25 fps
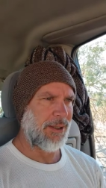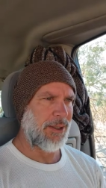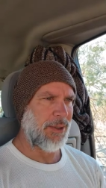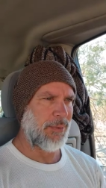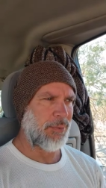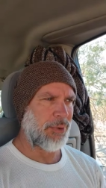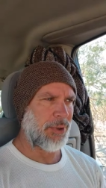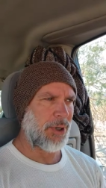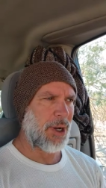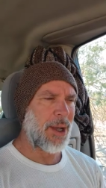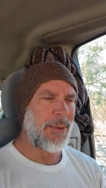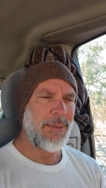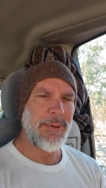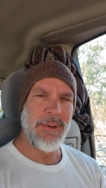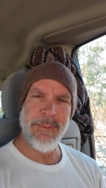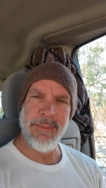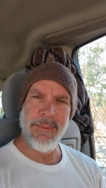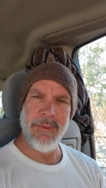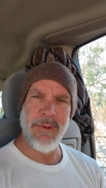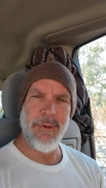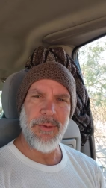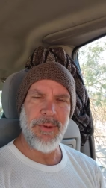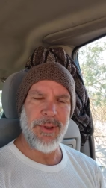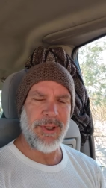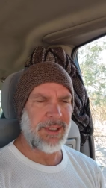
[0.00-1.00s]
the
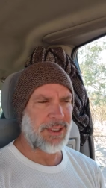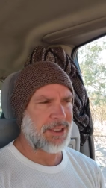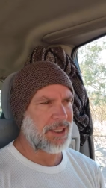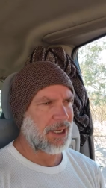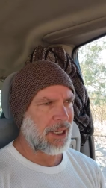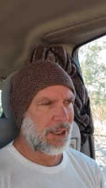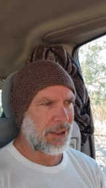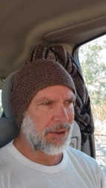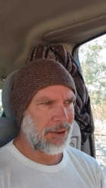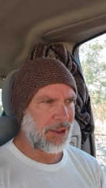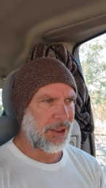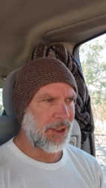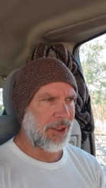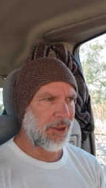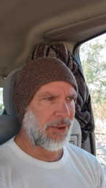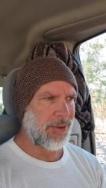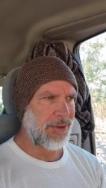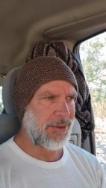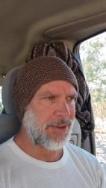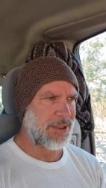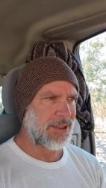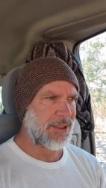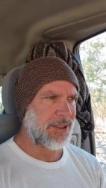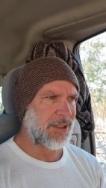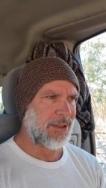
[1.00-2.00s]
problem with
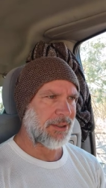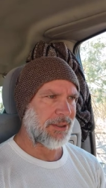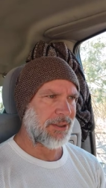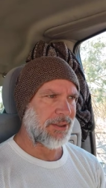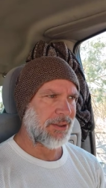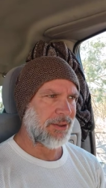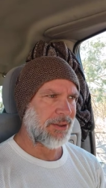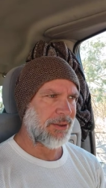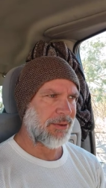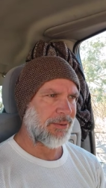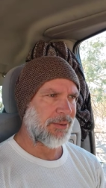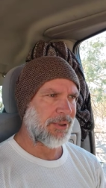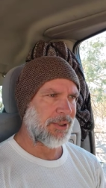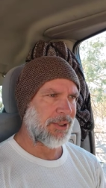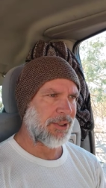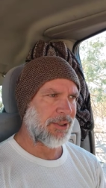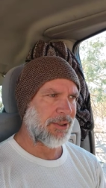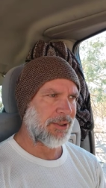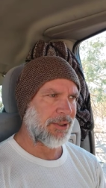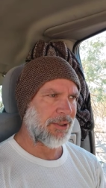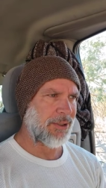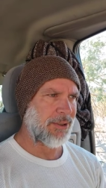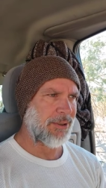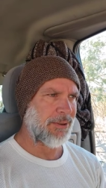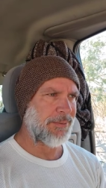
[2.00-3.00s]
downloads when
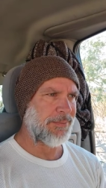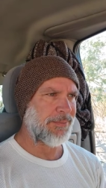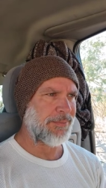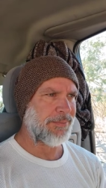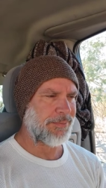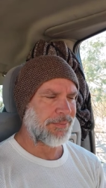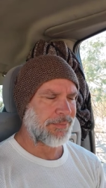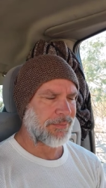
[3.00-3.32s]
you're,